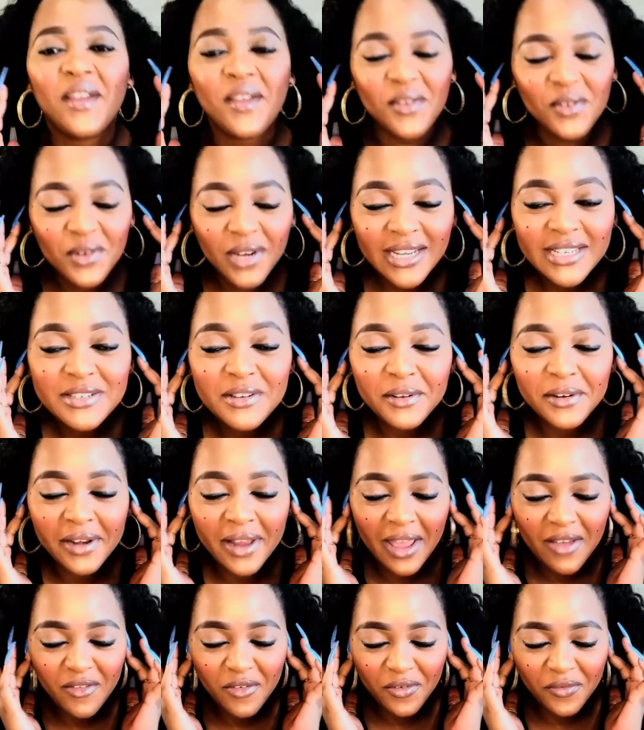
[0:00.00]
You guys are gonna
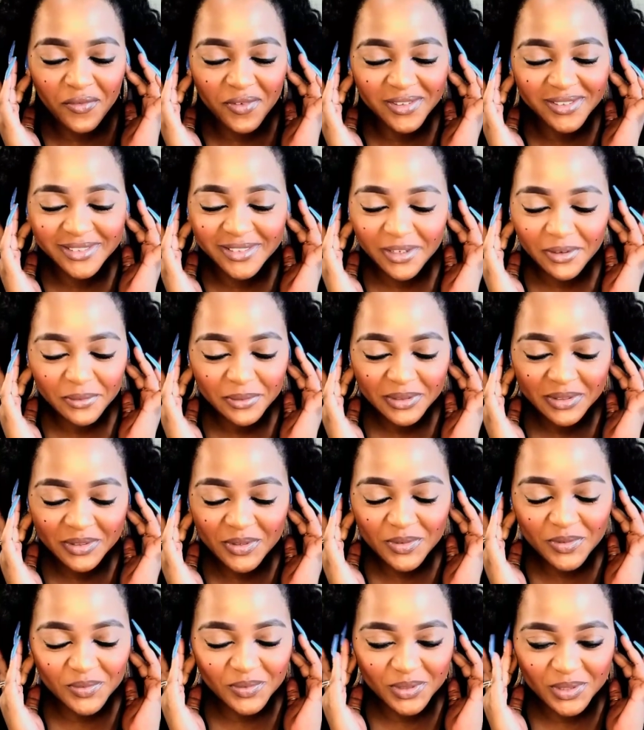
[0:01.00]
have a field day with
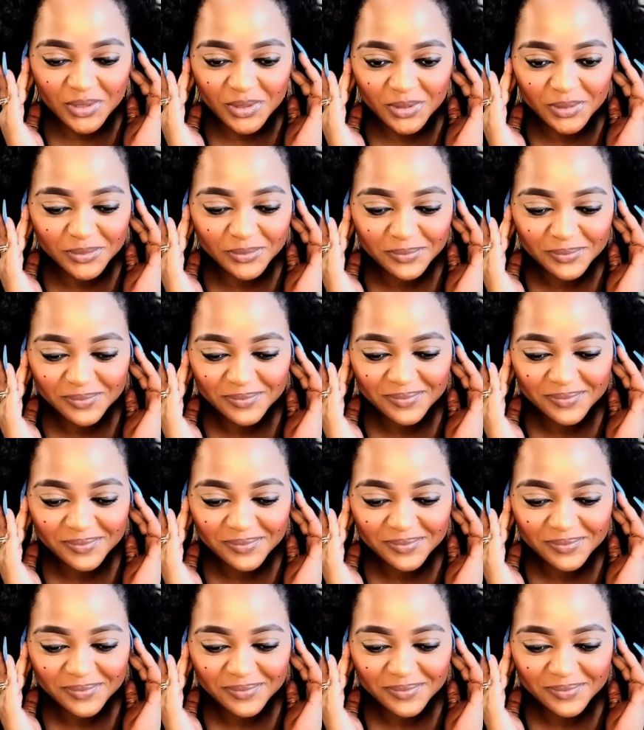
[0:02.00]
this video.